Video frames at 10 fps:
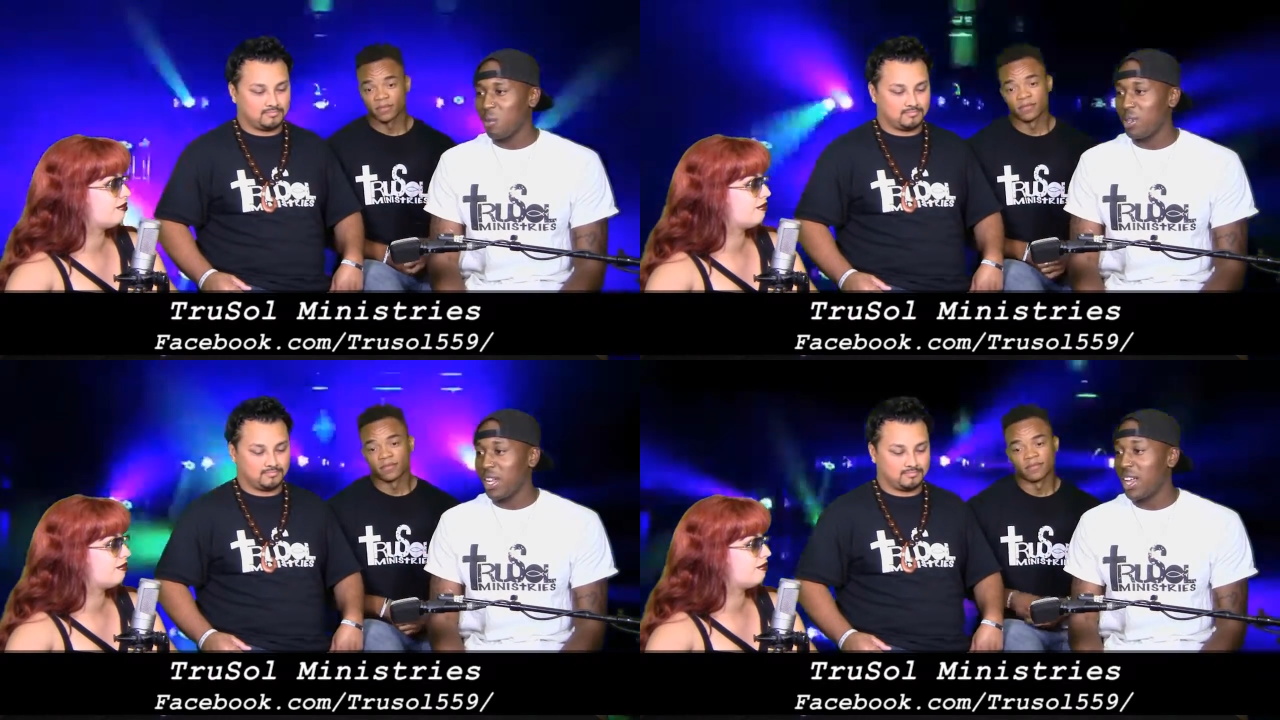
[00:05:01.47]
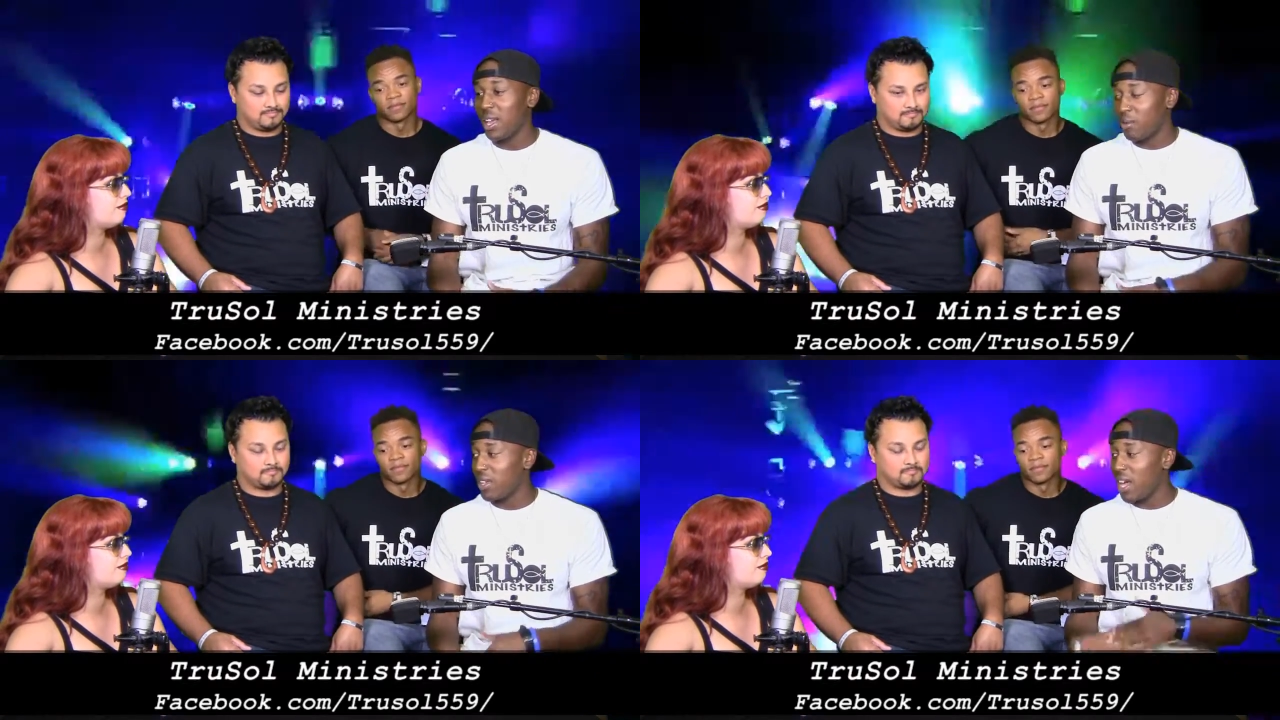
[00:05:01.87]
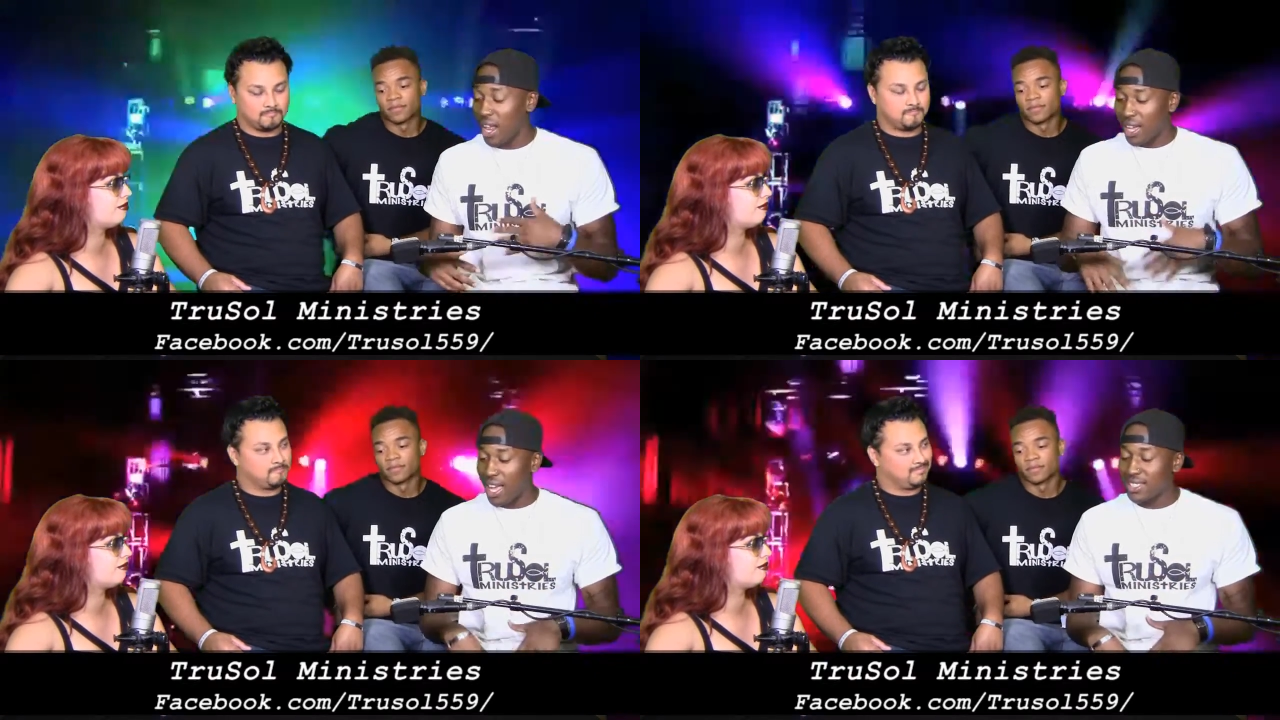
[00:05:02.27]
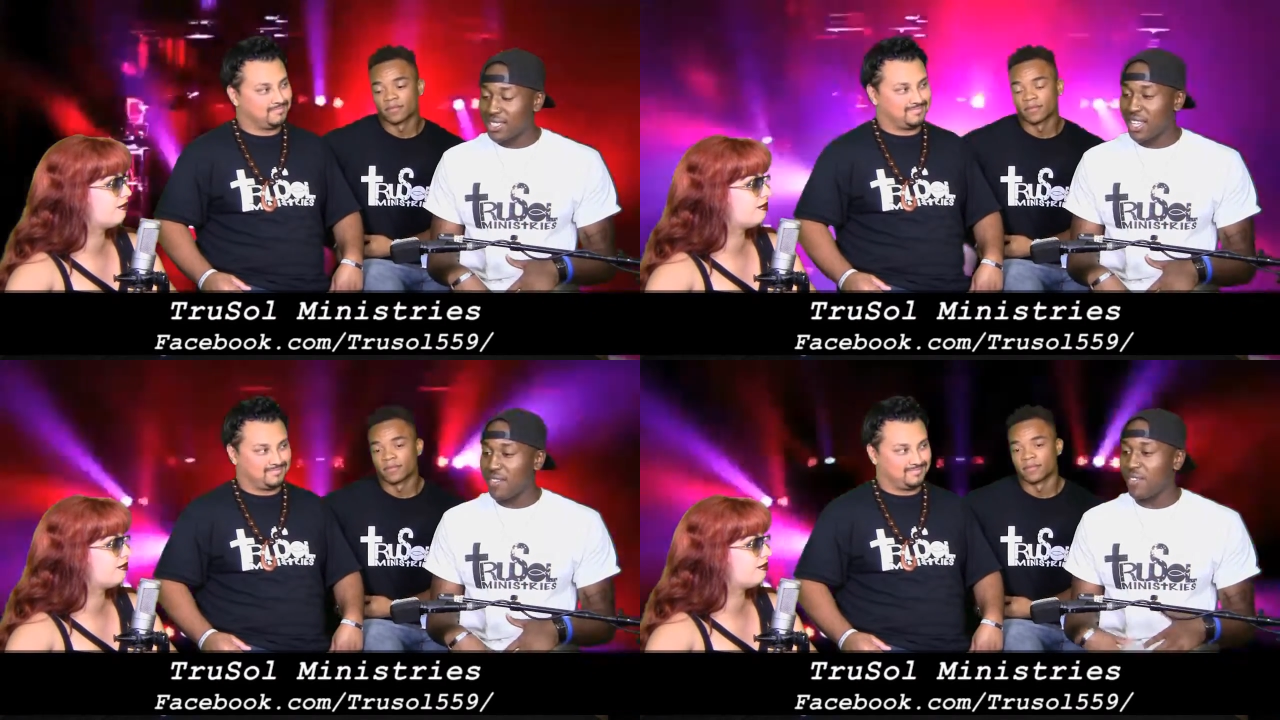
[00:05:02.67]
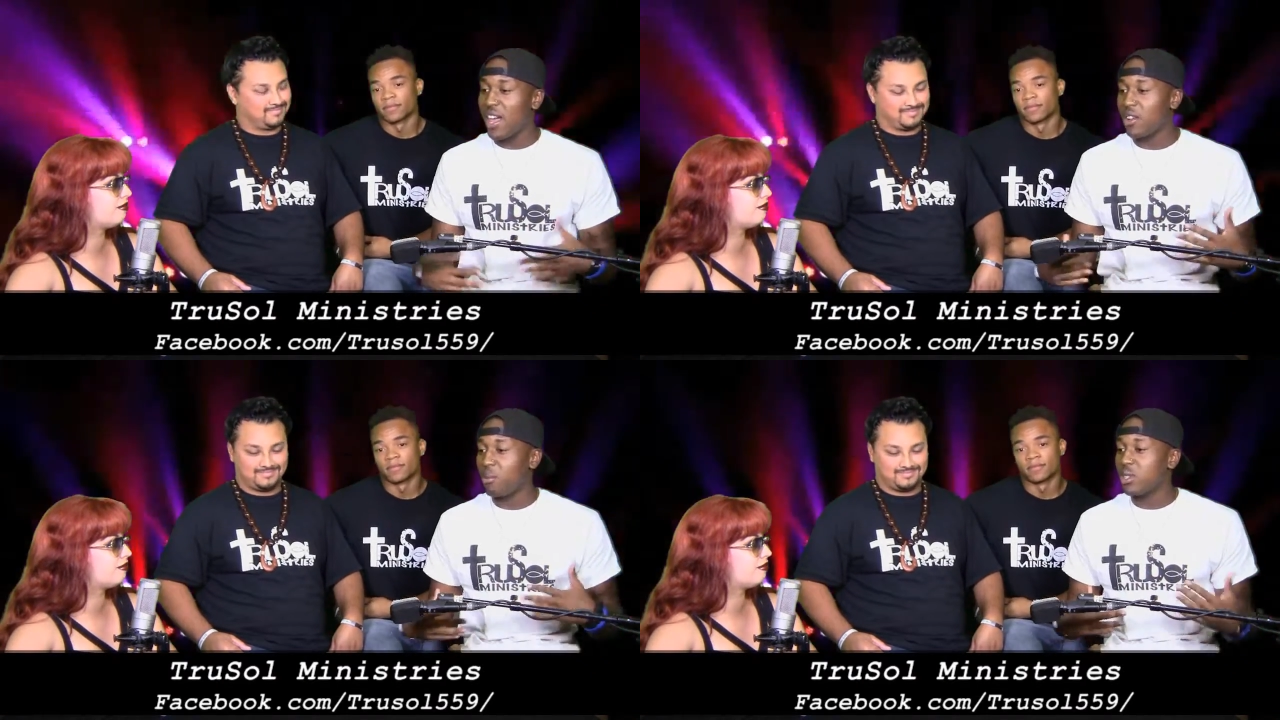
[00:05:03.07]
Speaker 1: But now that, now that I got saved,
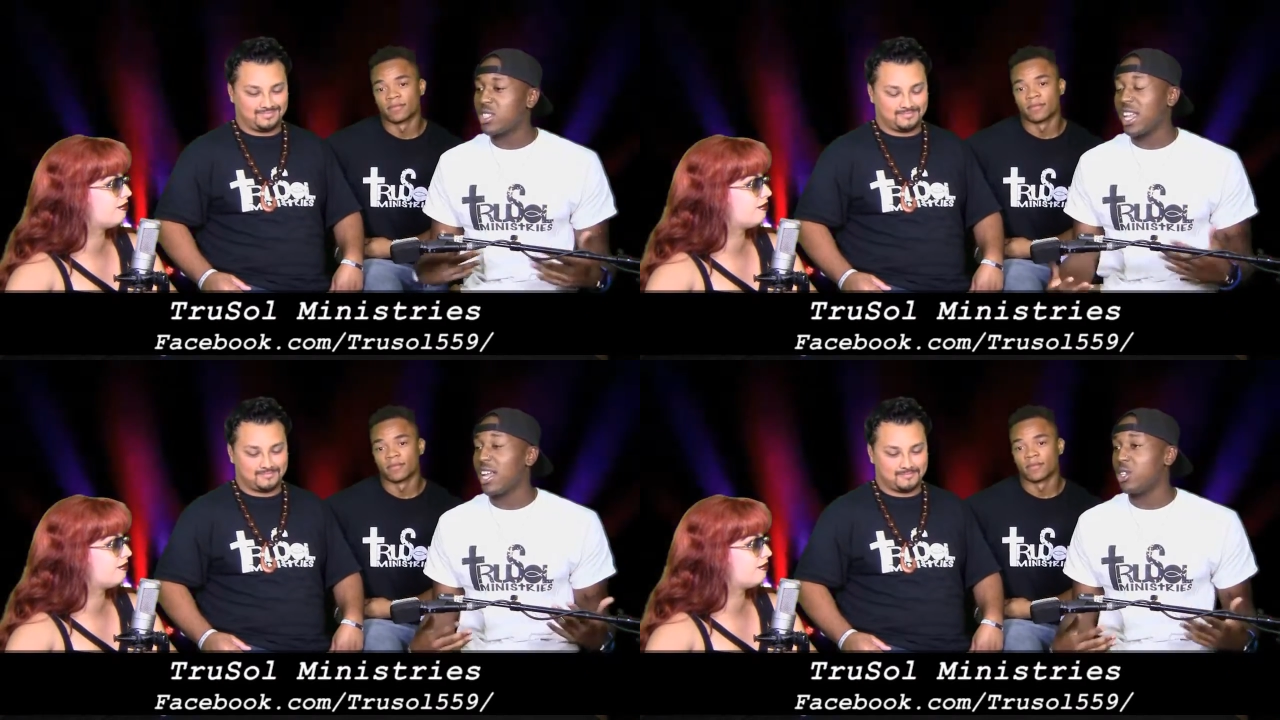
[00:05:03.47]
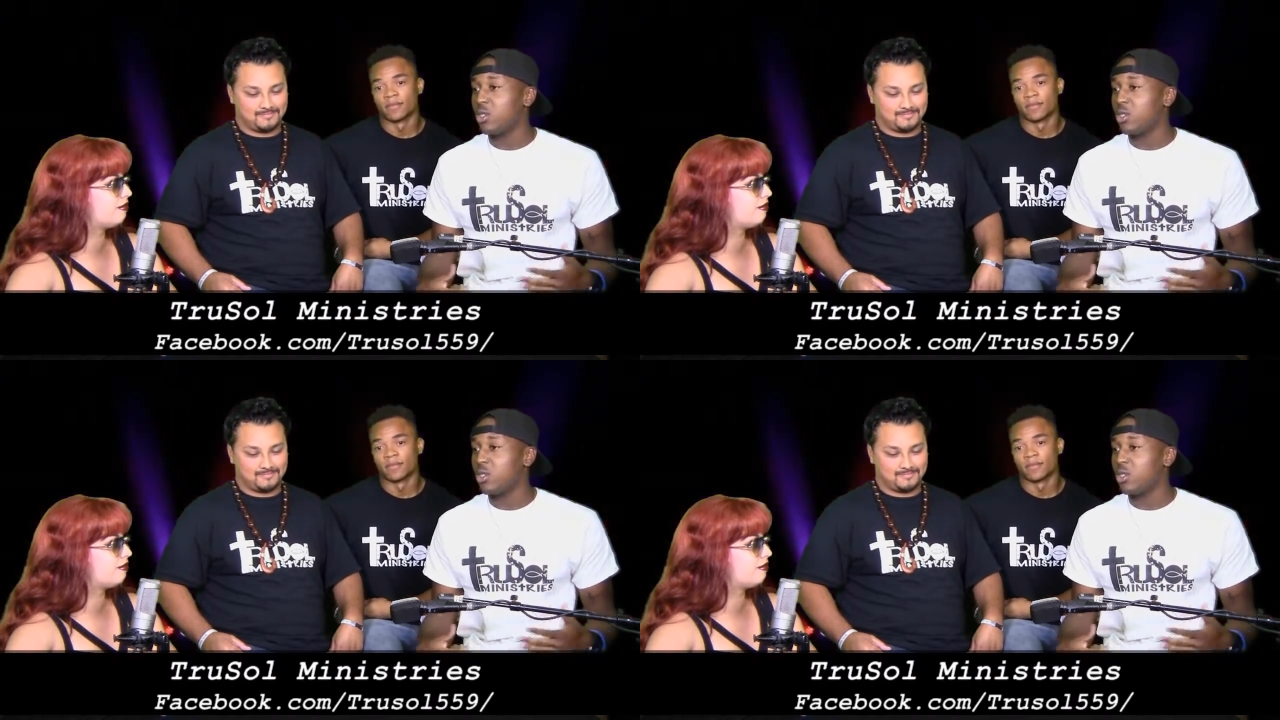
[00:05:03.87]
now the music that I